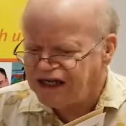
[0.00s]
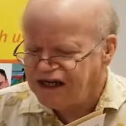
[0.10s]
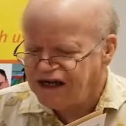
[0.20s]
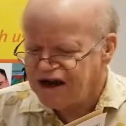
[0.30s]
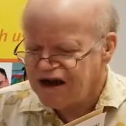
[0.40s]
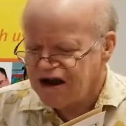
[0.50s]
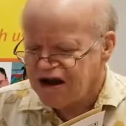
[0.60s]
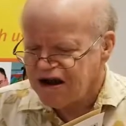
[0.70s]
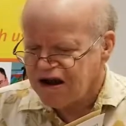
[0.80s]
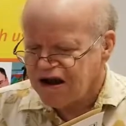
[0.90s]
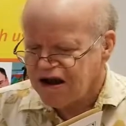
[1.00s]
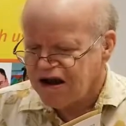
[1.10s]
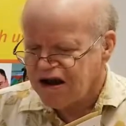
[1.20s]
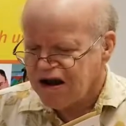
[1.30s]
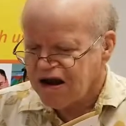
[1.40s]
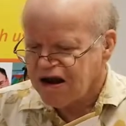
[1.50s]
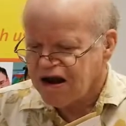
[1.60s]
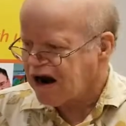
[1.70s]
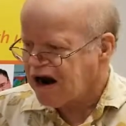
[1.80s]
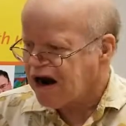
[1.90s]

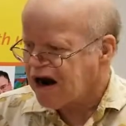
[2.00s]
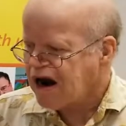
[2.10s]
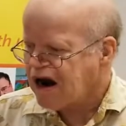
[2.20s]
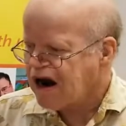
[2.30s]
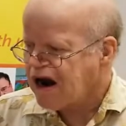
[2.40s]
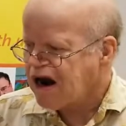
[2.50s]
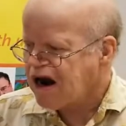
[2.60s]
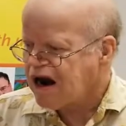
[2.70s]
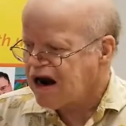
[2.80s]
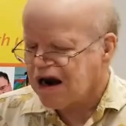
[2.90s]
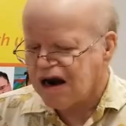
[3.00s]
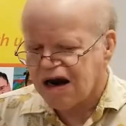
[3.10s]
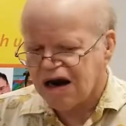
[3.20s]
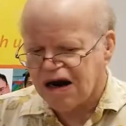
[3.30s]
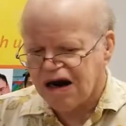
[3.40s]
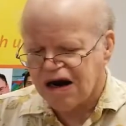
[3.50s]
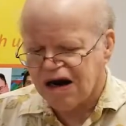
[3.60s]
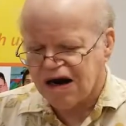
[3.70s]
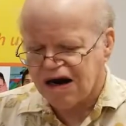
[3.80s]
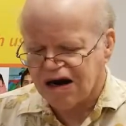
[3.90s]

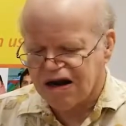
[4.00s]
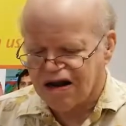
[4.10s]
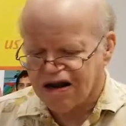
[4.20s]
No words are spoken by the person on screen.